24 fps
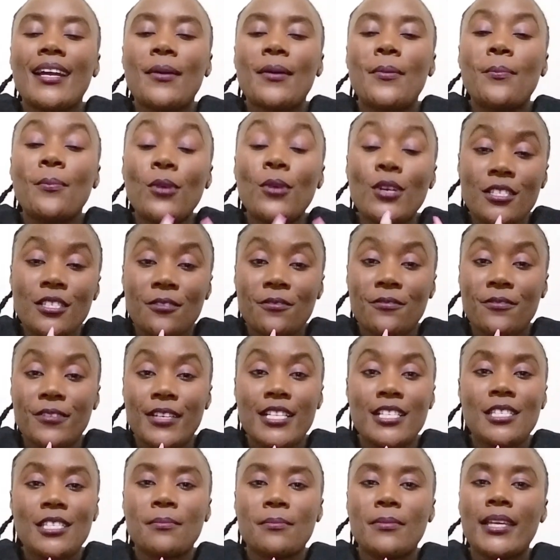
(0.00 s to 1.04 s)

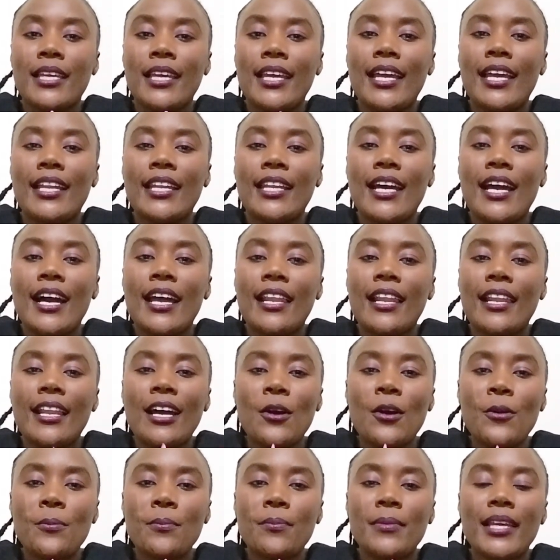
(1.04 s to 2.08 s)
motivates me and
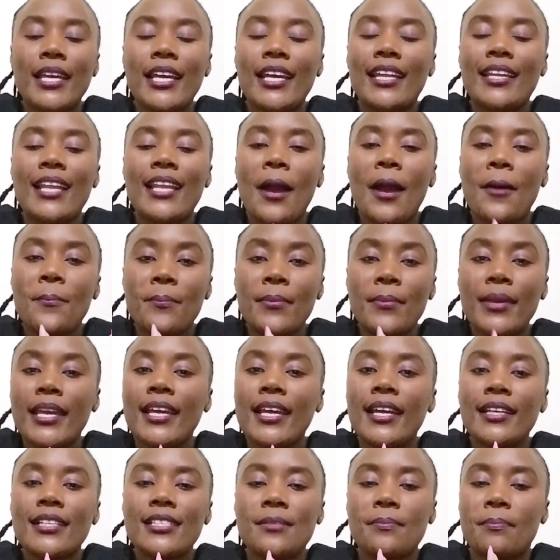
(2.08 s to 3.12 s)
allow me and
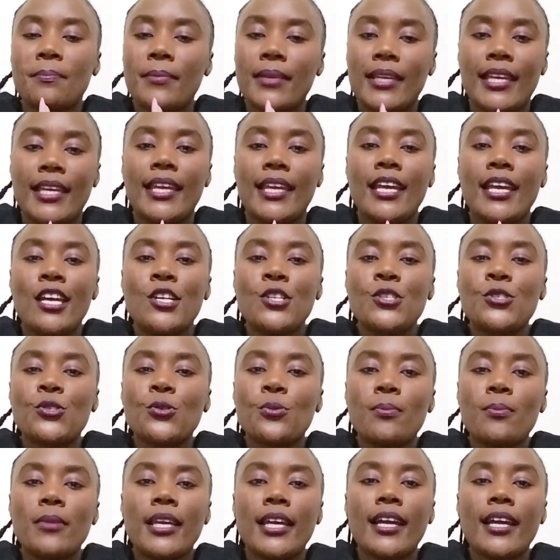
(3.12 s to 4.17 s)
makes me to
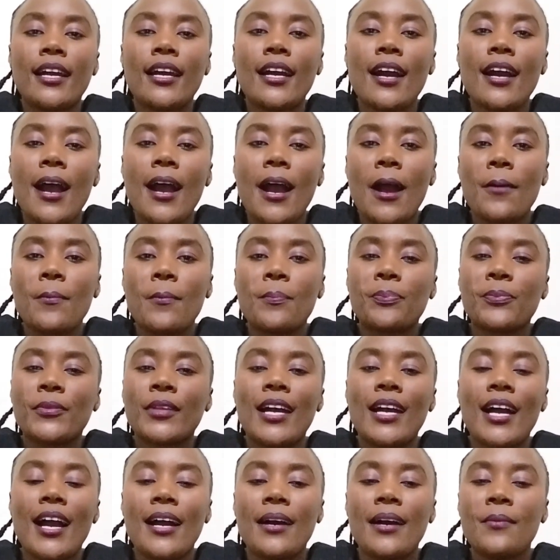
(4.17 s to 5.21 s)
make
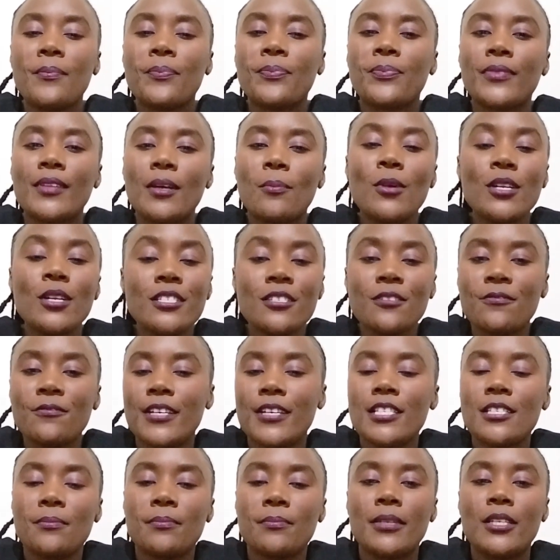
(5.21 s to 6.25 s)

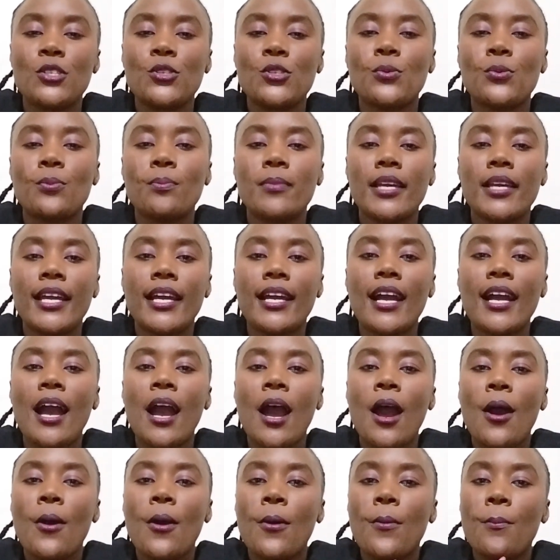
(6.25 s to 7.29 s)
motivate me to make
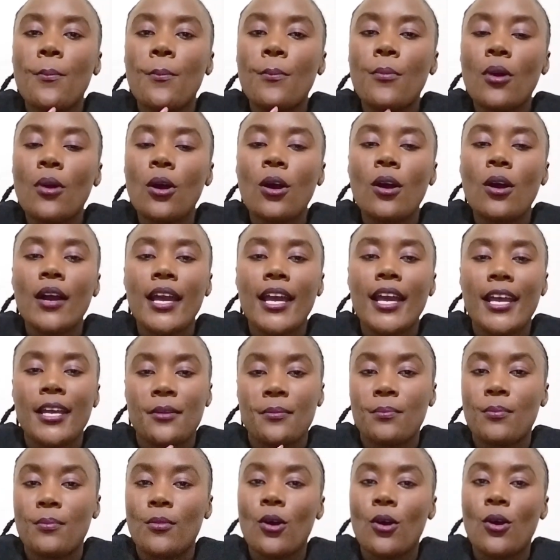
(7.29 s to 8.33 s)
more
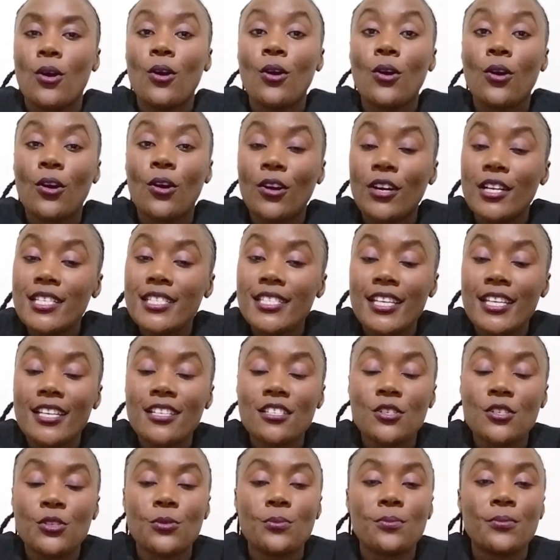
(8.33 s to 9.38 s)
and more content,
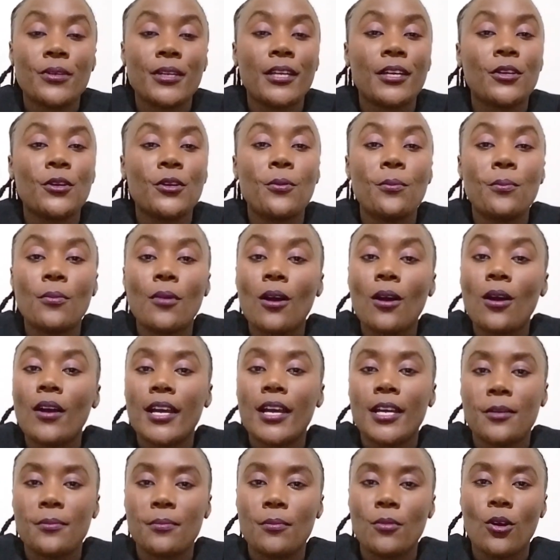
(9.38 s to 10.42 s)
to bring you more
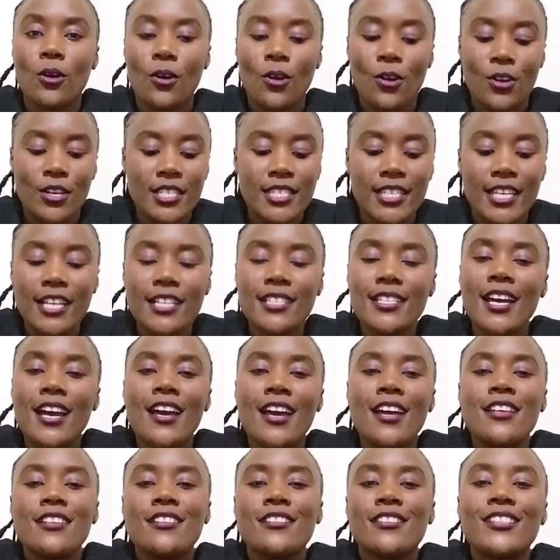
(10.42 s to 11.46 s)
and more content.
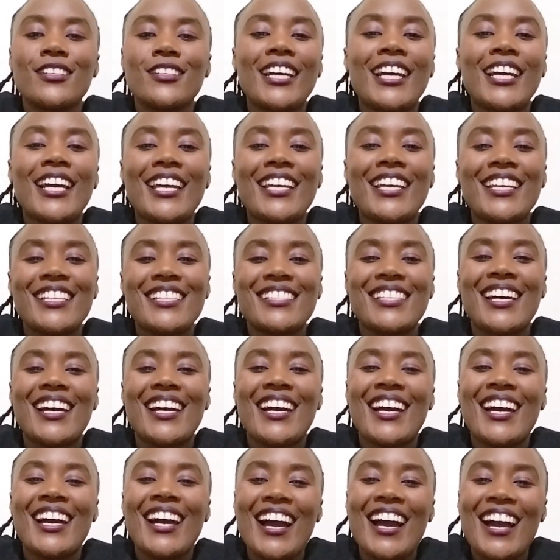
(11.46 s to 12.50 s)
So guys,
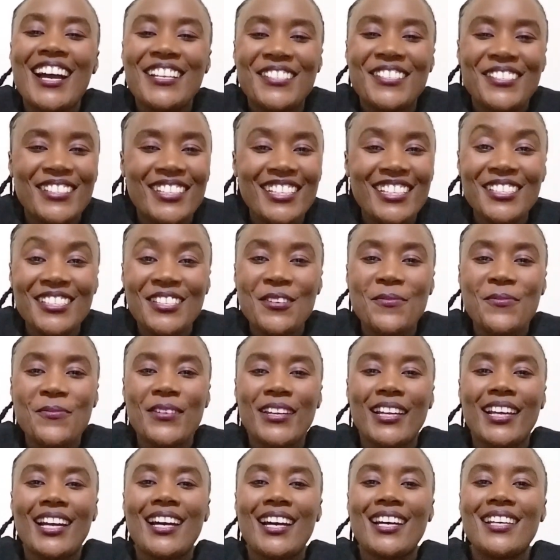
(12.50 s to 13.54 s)
at this
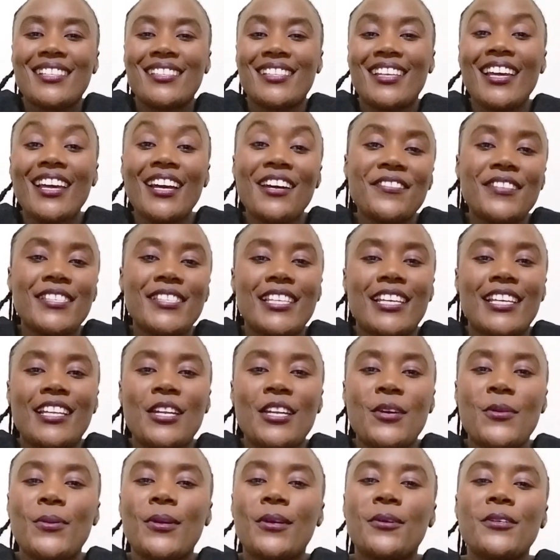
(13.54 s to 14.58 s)
topic, as I have said,
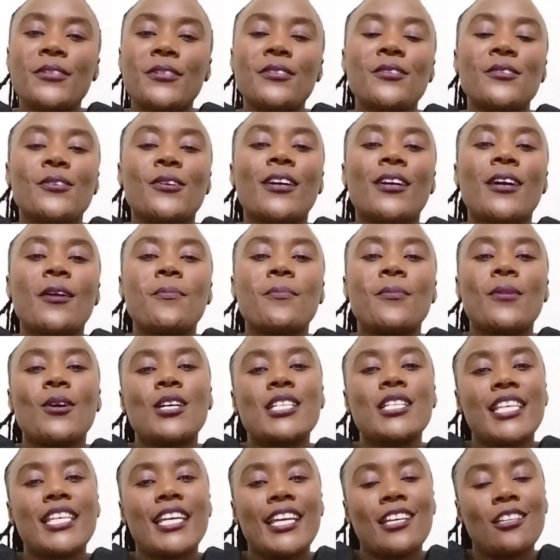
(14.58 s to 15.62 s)
we are going to talk
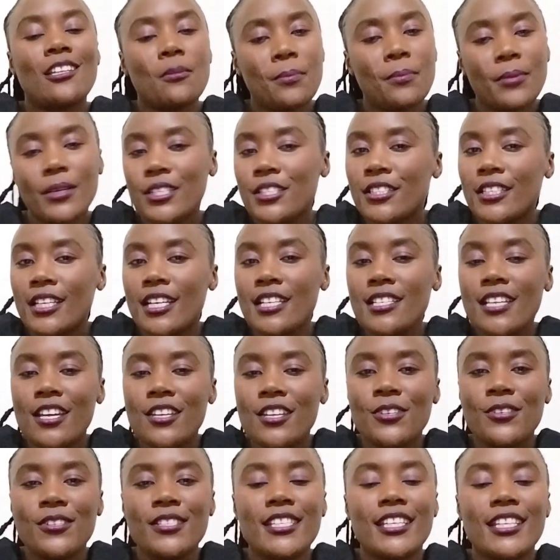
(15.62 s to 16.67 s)
about inpatient
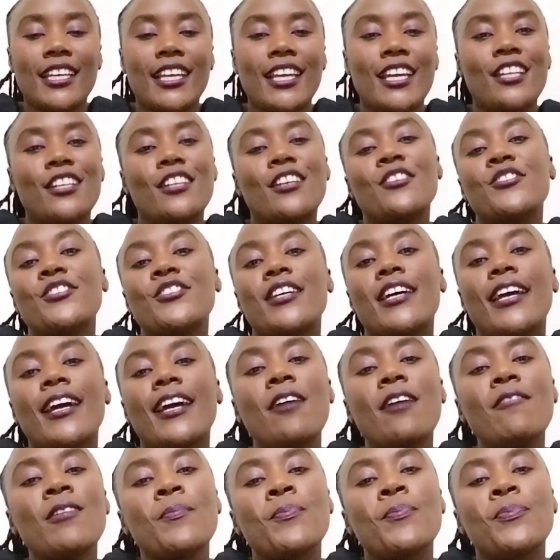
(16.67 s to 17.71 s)
using
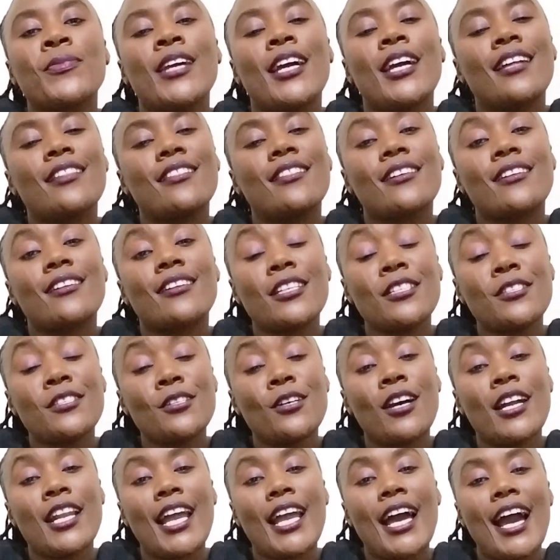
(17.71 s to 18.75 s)
NHIF. And the
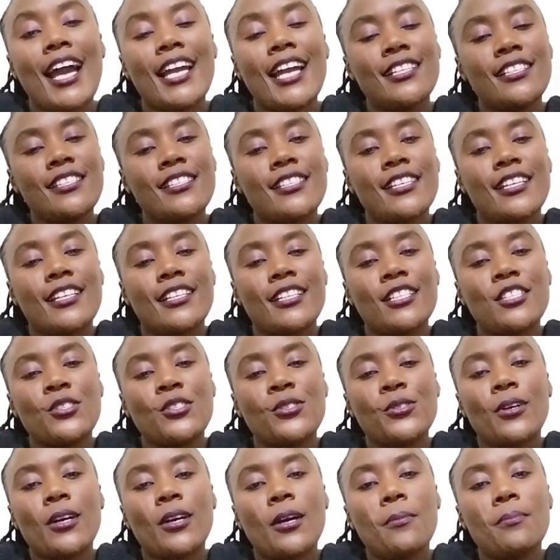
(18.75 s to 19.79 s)
reason I decided to
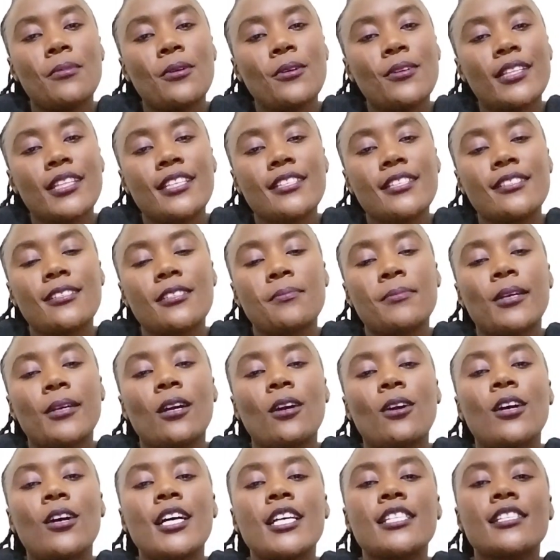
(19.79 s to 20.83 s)
talk about this is
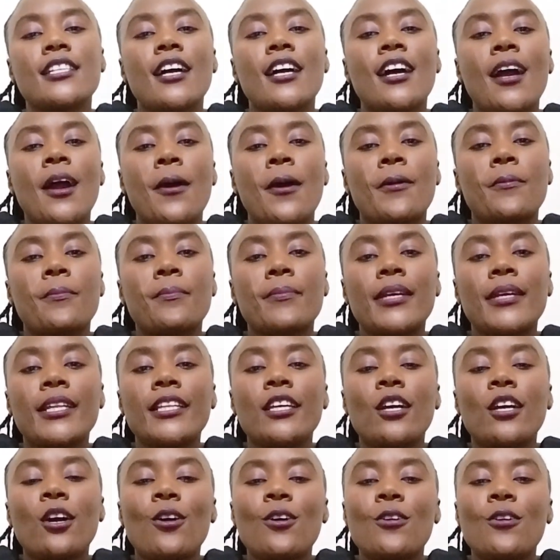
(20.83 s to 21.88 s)
because
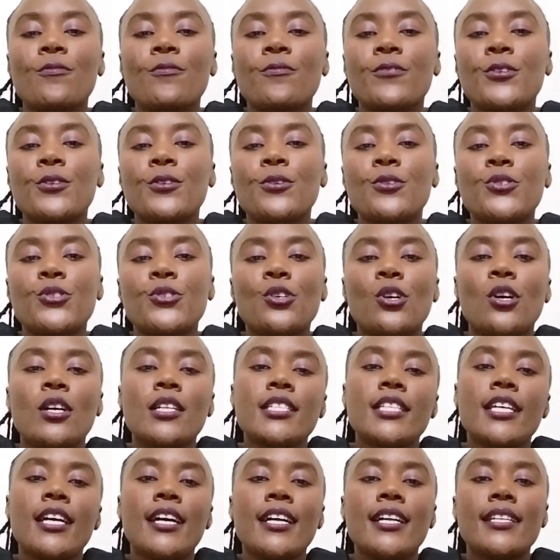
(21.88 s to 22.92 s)
many of you don't